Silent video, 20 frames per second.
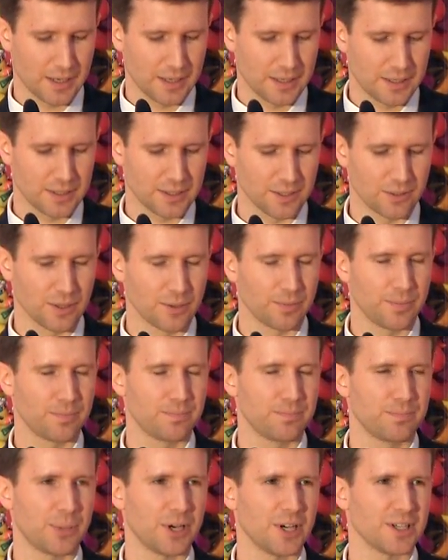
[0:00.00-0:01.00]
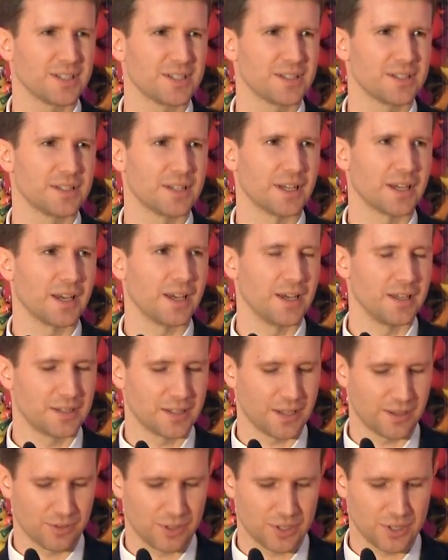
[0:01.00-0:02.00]
So the past
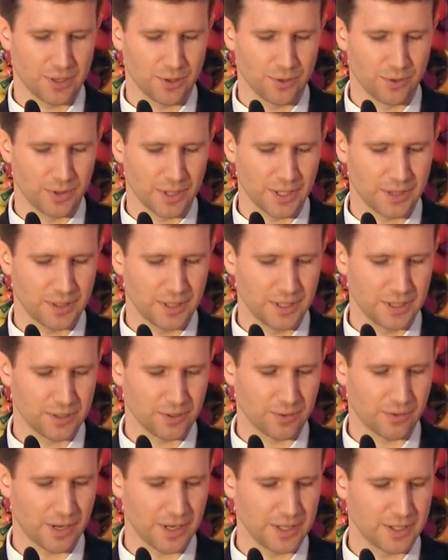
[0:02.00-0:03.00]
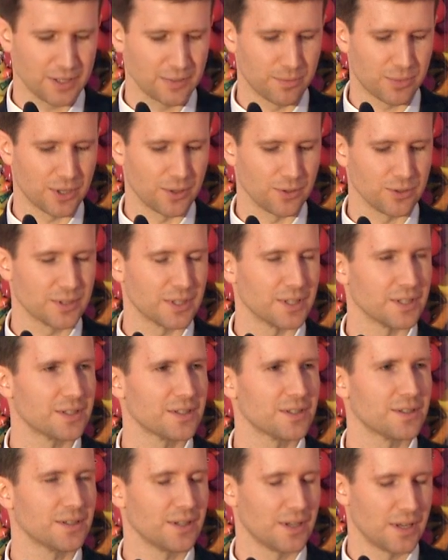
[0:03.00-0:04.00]
decades have shown that the integration
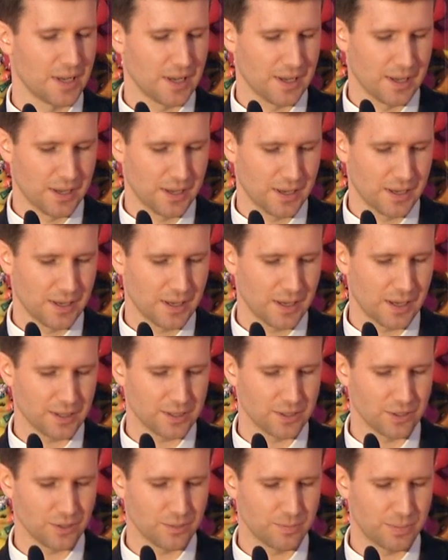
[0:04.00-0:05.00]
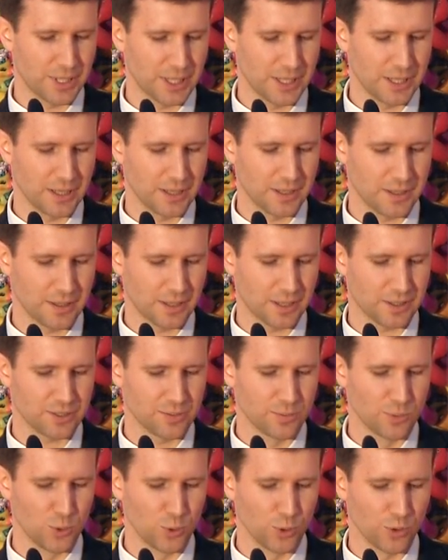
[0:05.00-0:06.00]
process has not been as
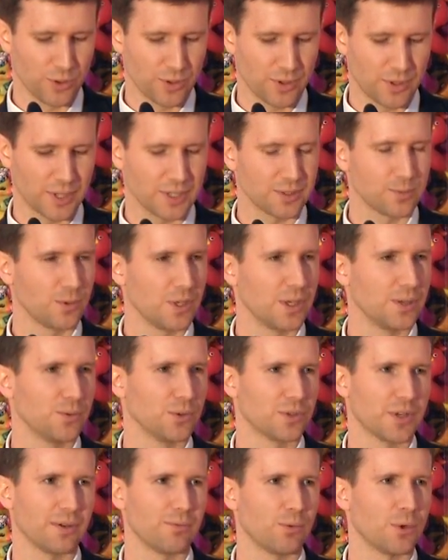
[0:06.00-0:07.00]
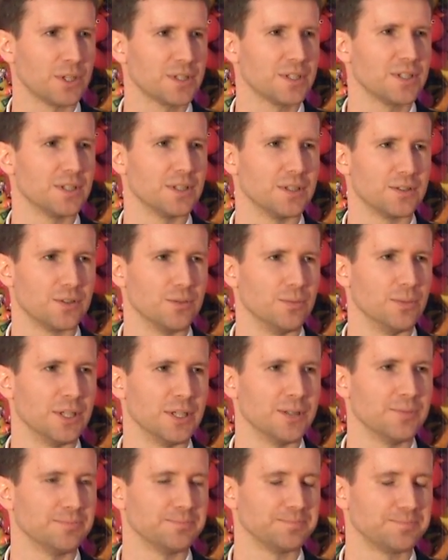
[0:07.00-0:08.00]
smooth as we would have wanted it to be.